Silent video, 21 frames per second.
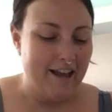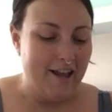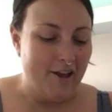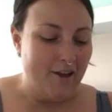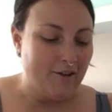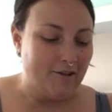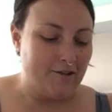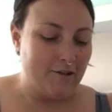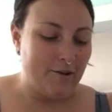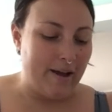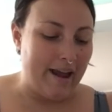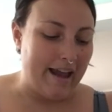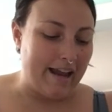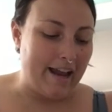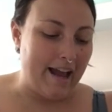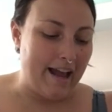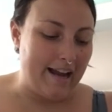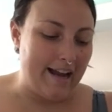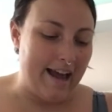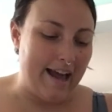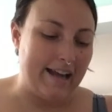So I had
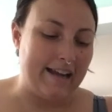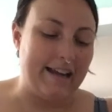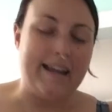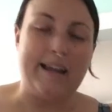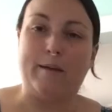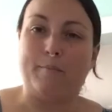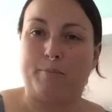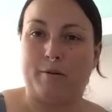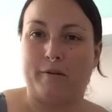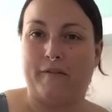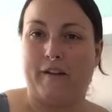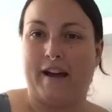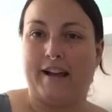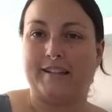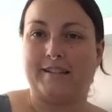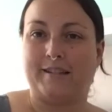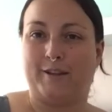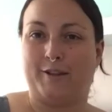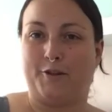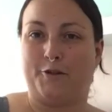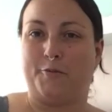kind of had to
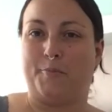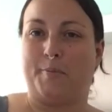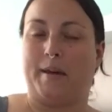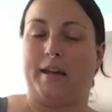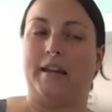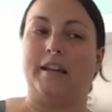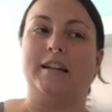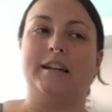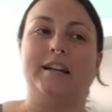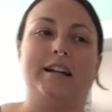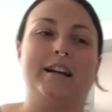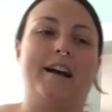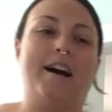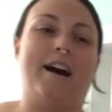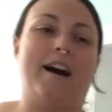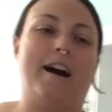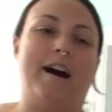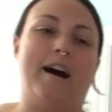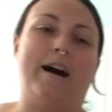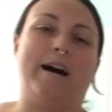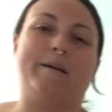improvise a little bit.
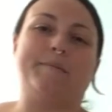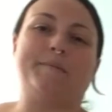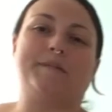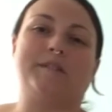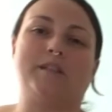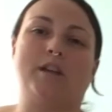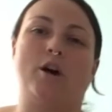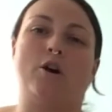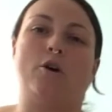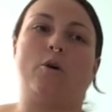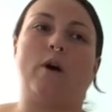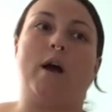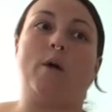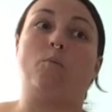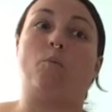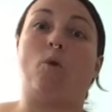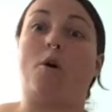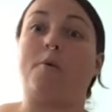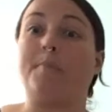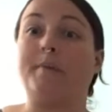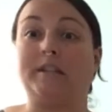So I
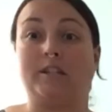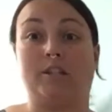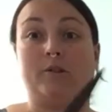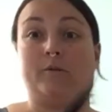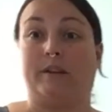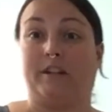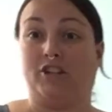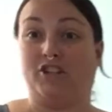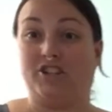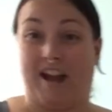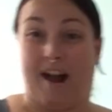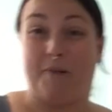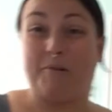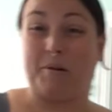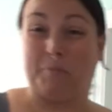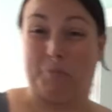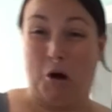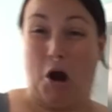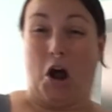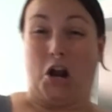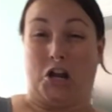won't be doing shower
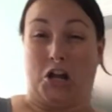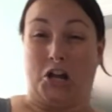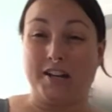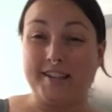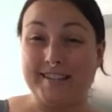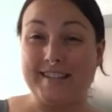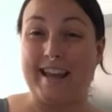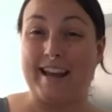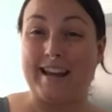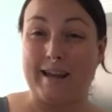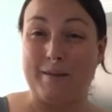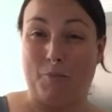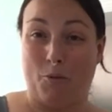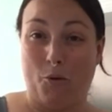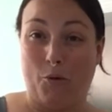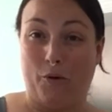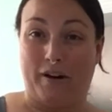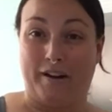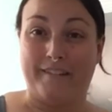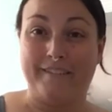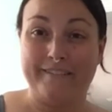products
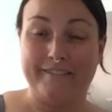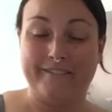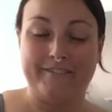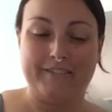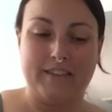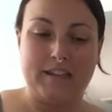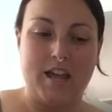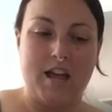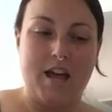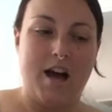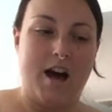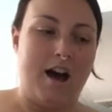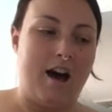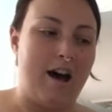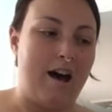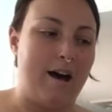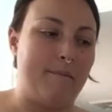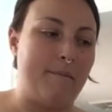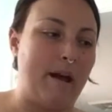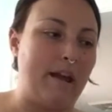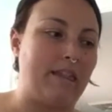anymore.
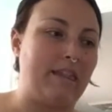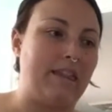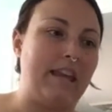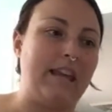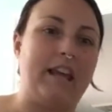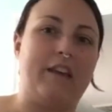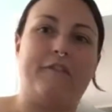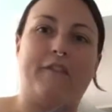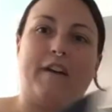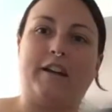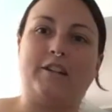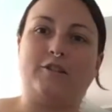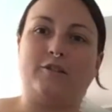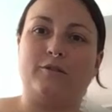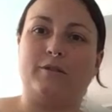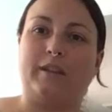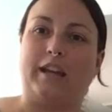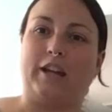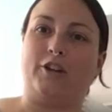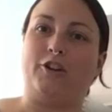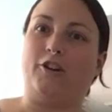I think if I do
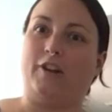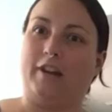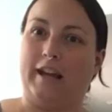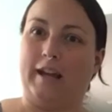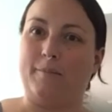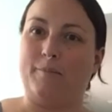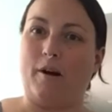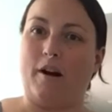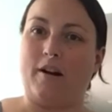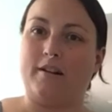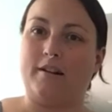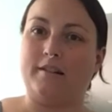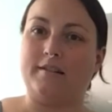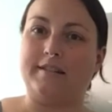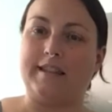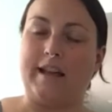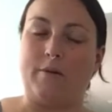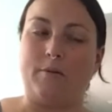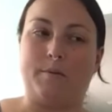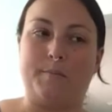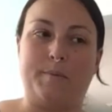cooking products,
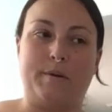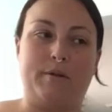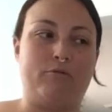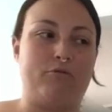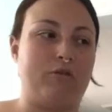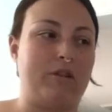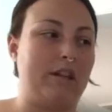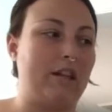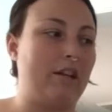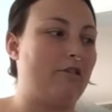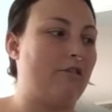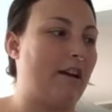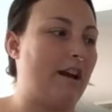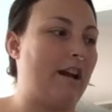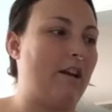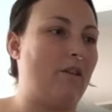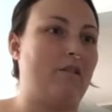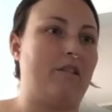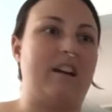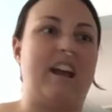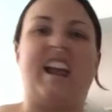that would be really
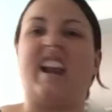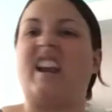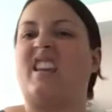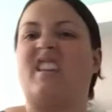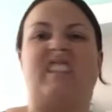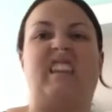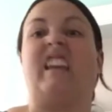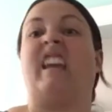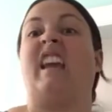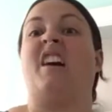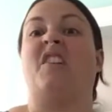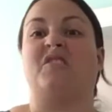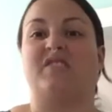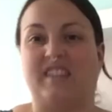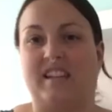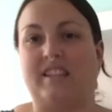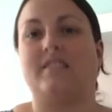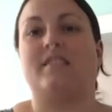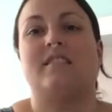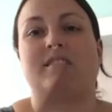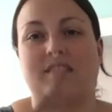great, or anything else
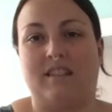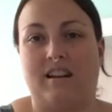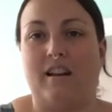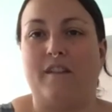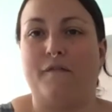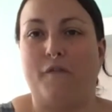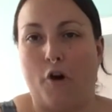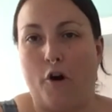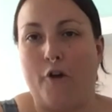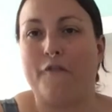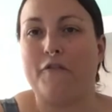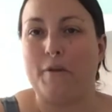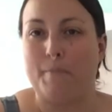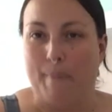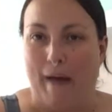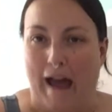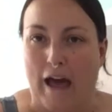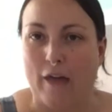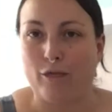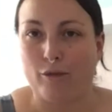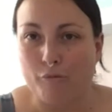that doesn't involve the
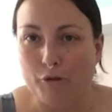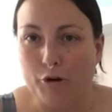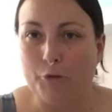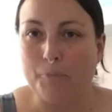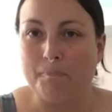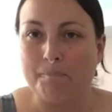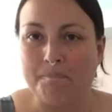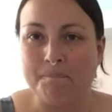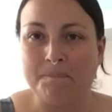bathroom.